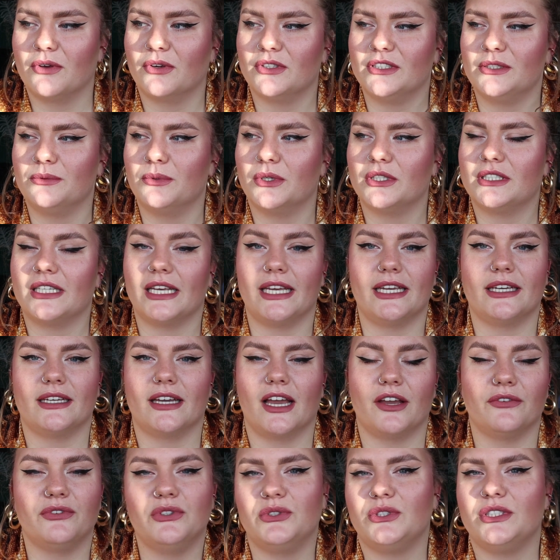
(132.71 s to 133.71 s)
because he was like,
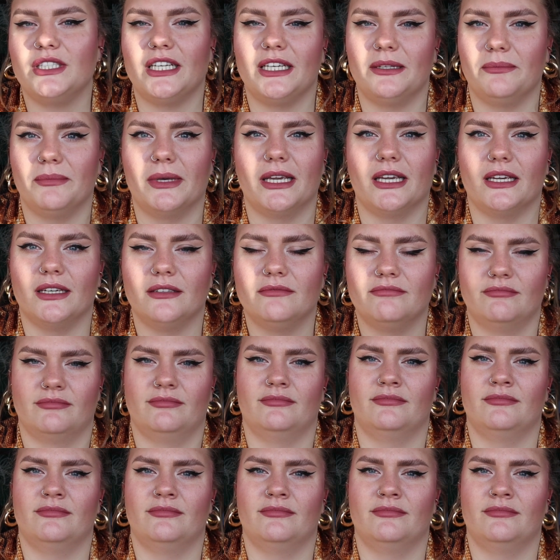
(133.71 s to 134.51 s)
have you seen me?